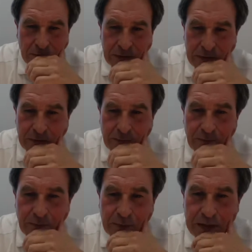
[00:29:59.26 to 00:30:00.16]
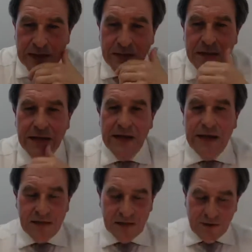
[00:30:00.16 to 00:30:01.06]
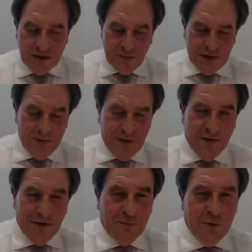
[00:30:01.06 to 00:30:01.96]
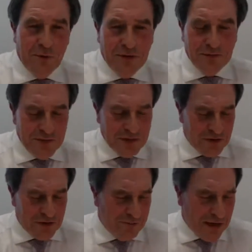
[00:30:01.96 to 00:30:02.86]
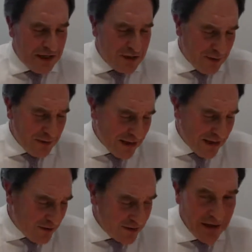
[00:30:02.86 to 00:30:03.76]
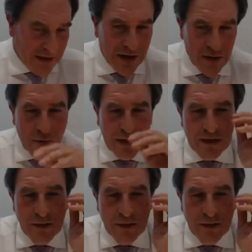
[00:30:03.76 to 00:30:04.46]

yeah and it's it strikes me as a very very important feature of management now that we need